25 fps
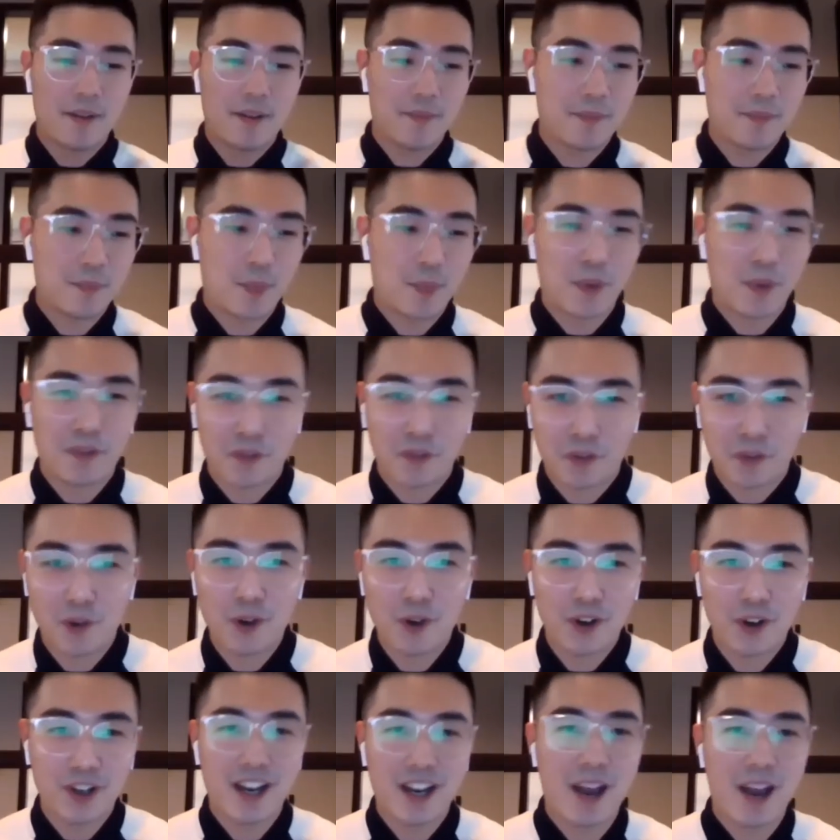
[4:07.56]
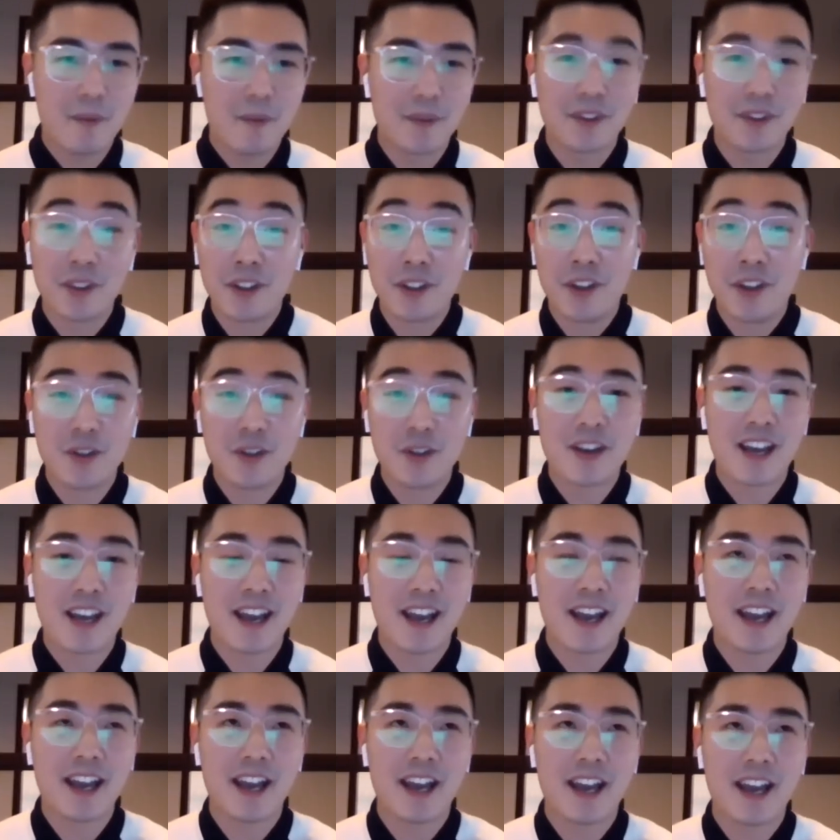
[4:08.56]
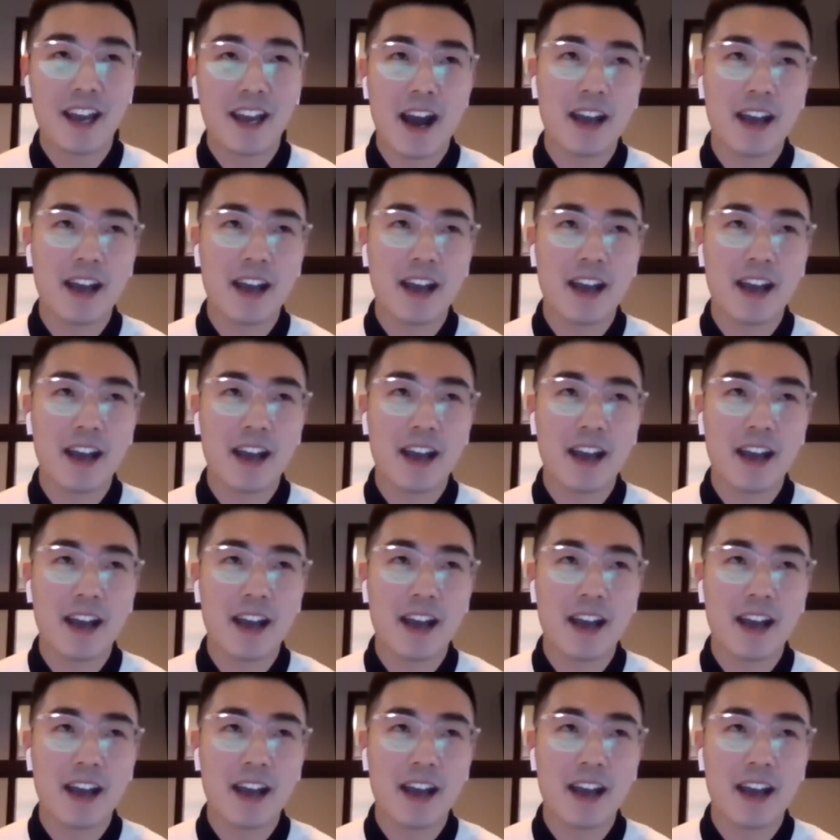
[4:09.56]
Before coming to the UK,